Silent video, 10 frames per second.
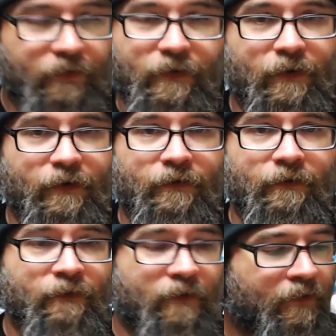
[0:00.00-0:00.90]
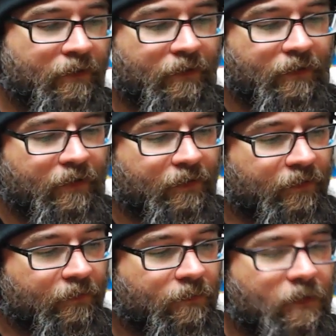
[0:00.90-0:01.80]
He kind of got
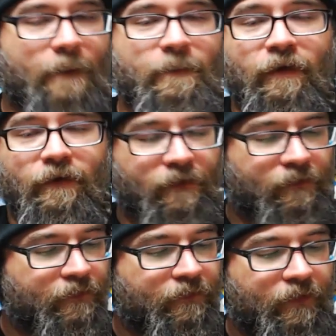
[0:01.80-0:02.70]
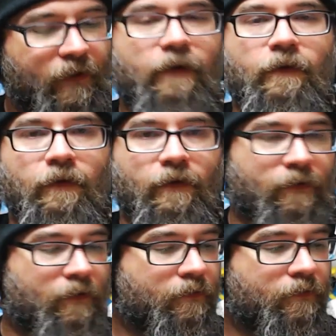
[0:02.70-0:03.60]
the crap end of the stick
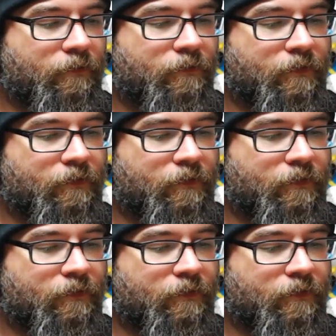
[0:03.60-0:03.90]
in the Little